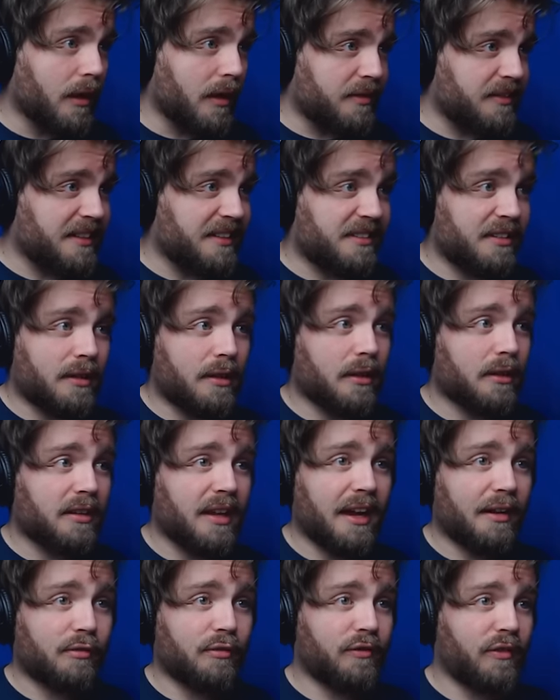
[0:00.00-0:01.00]
These are the
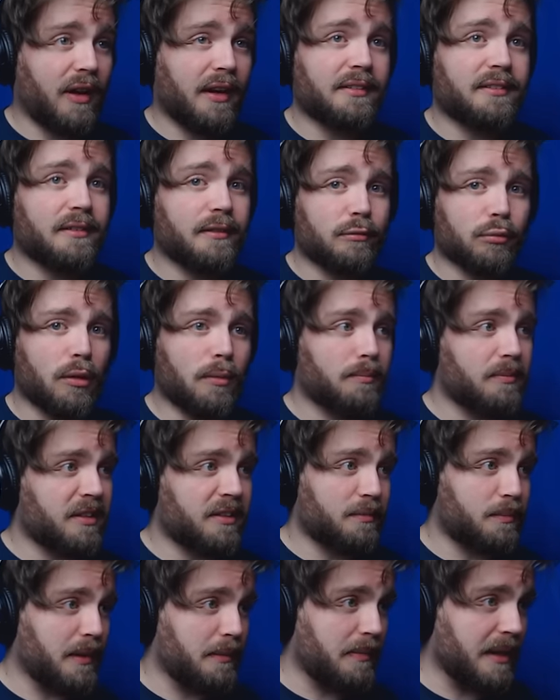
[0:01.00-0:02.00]
sacrifices one
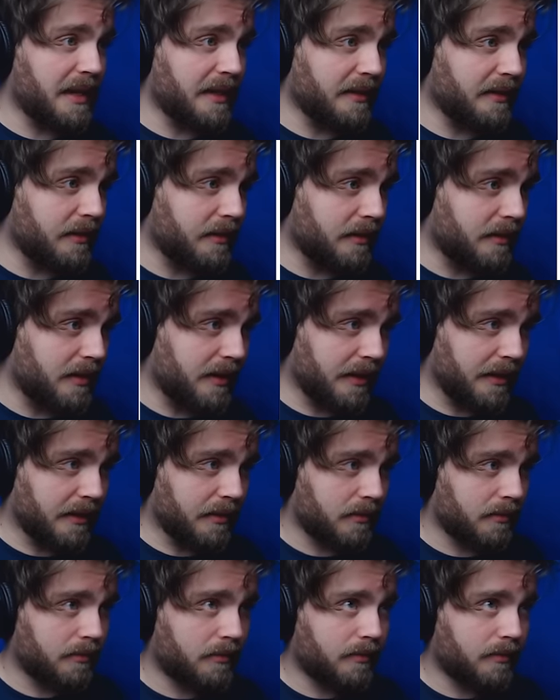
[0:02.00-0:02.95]
must be making.